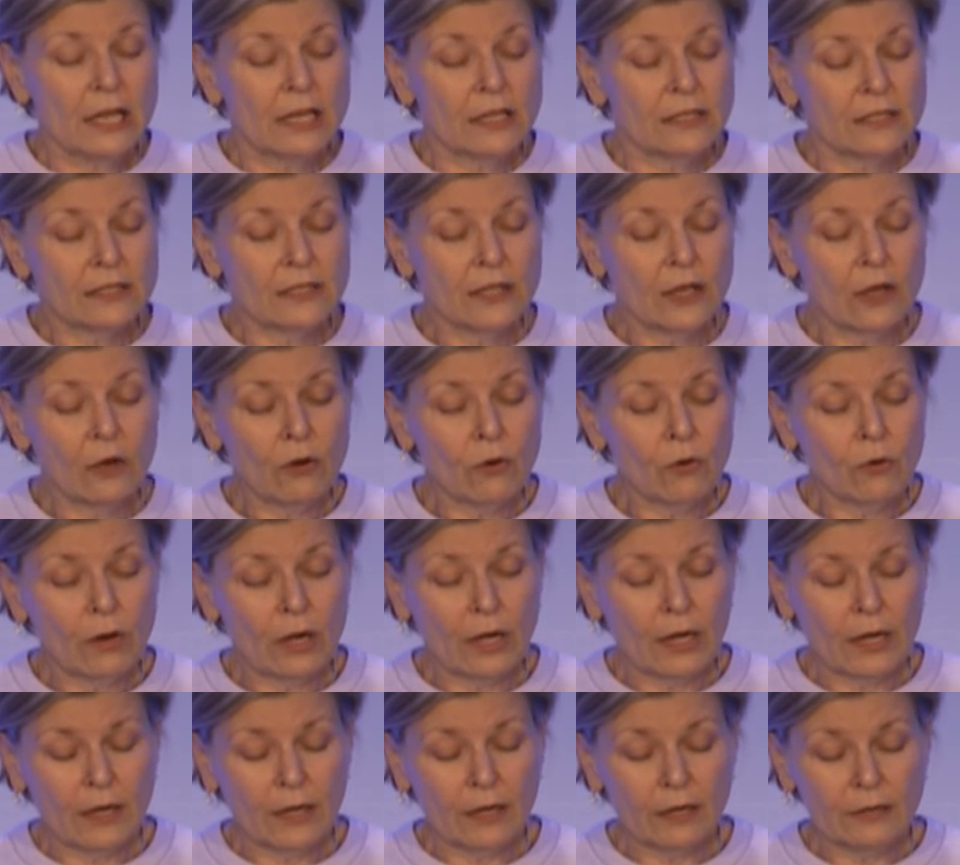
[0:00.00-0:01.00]

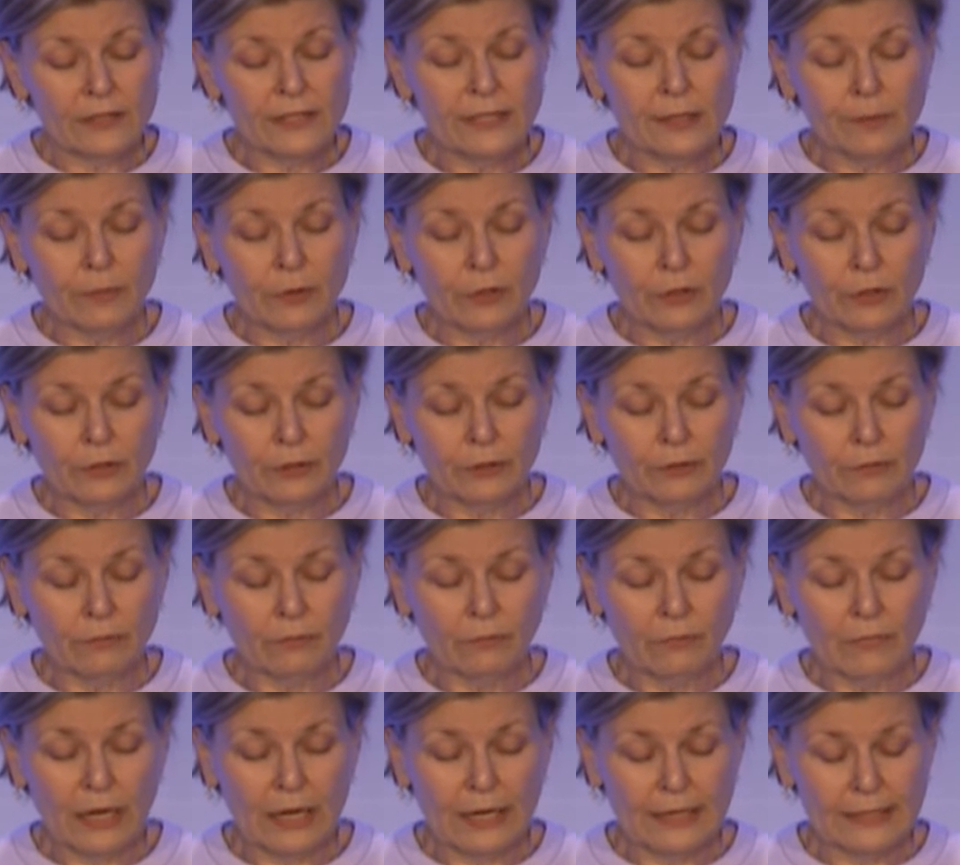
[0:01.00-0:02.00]
So similar
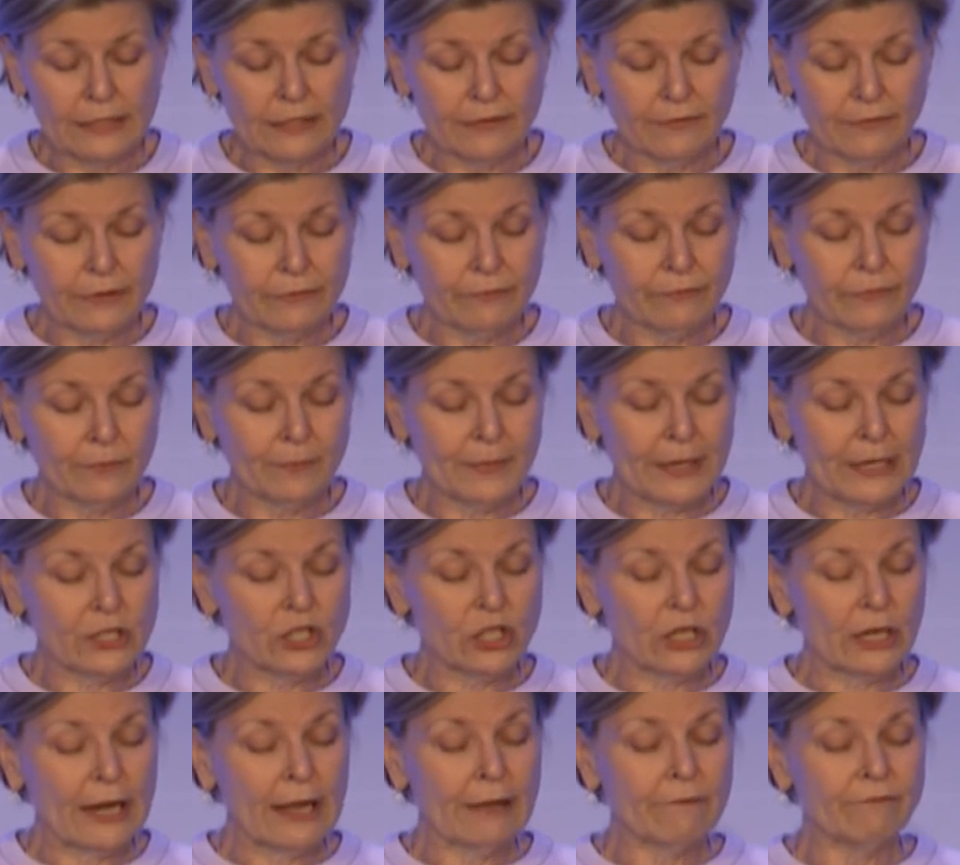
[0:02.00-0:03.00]
kinds of
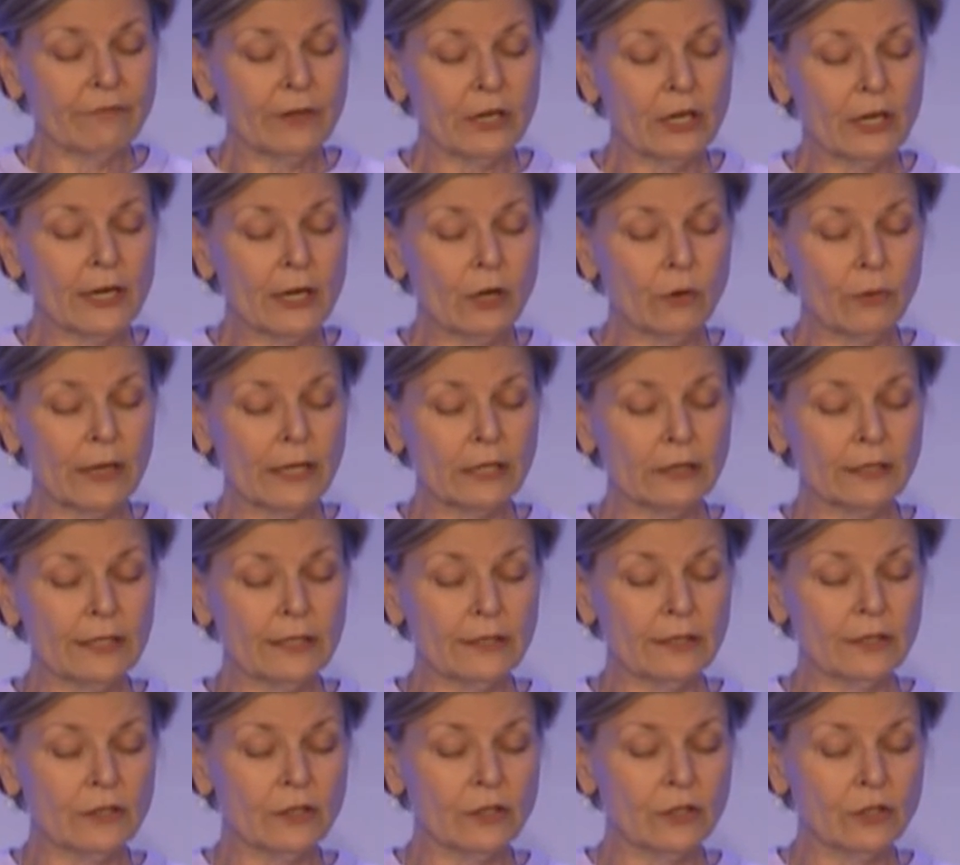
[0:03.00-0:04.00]
information. And very quickly,
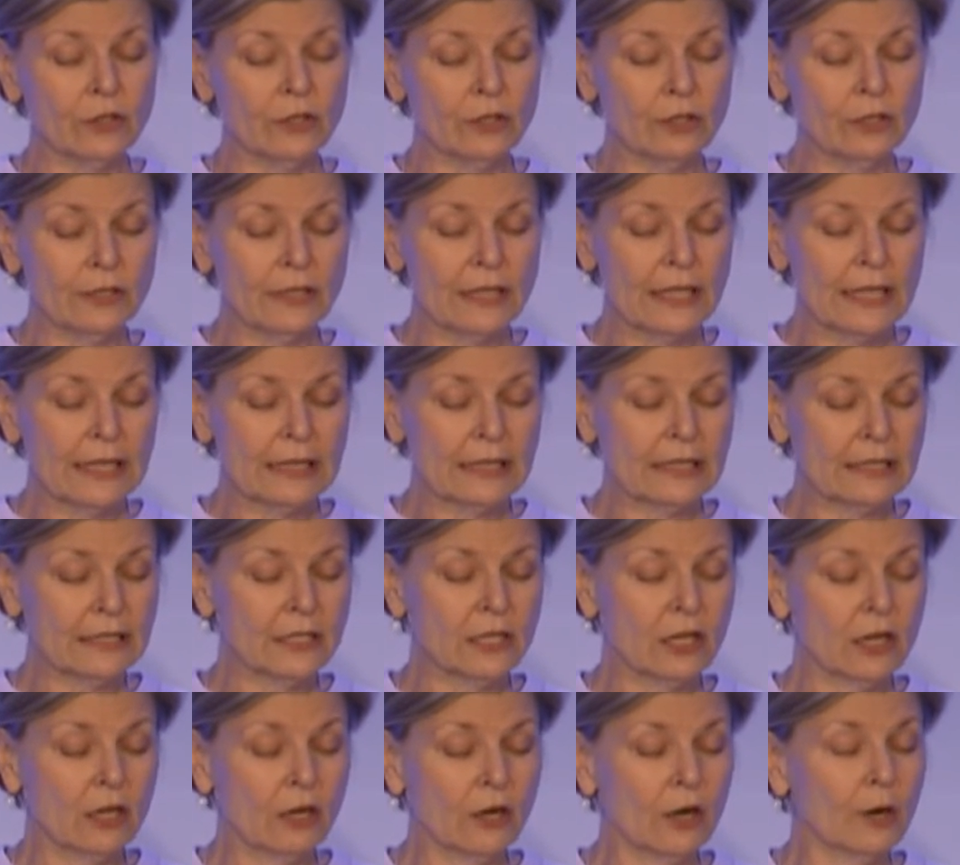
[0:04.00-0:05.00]
the third thing that's
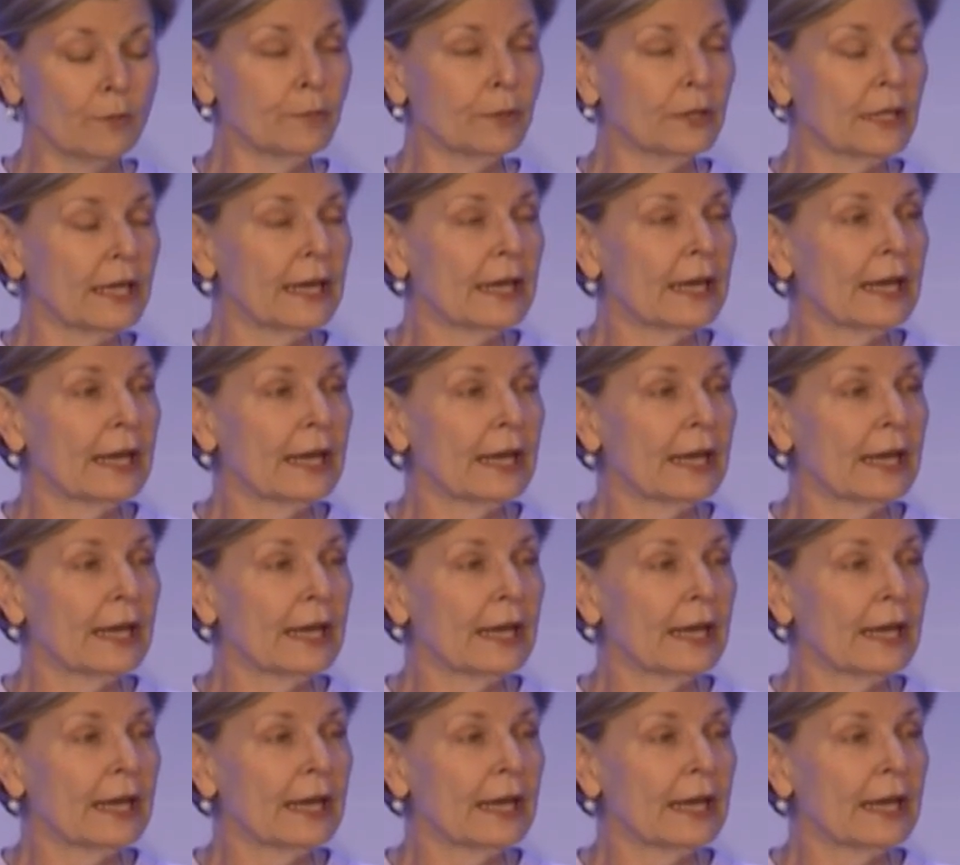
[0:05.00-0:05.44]
on our plate